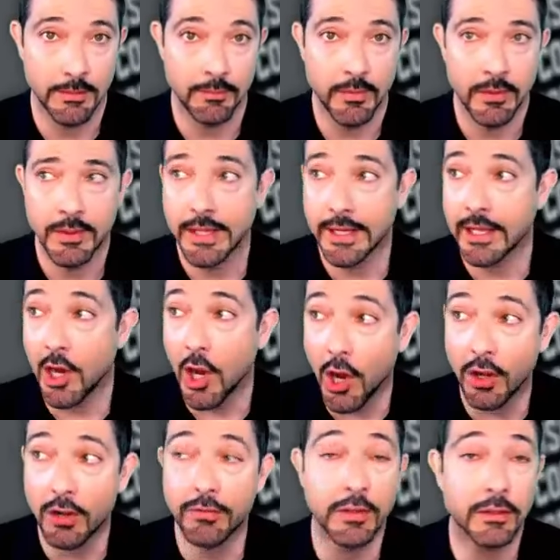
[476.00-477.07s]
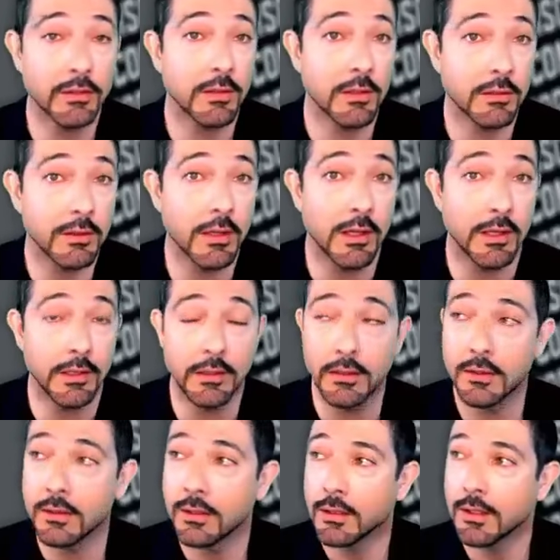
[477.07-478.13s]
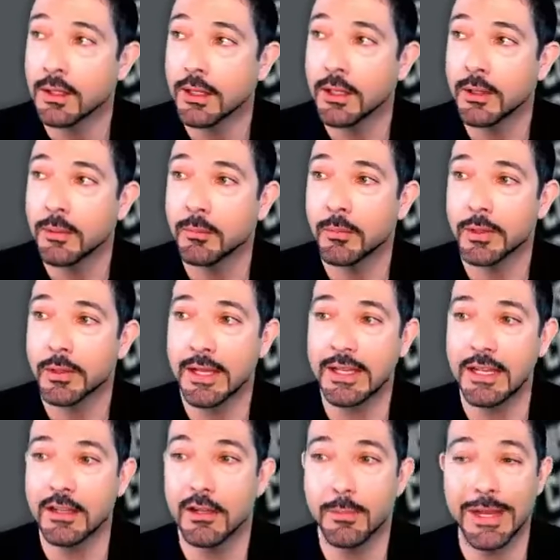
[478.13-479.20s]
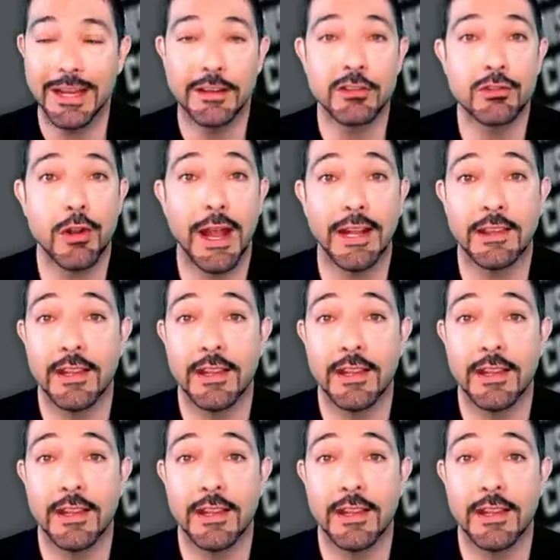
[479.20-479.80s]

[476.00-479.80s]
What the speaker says: They can harvest the sun. But they need to be extracted in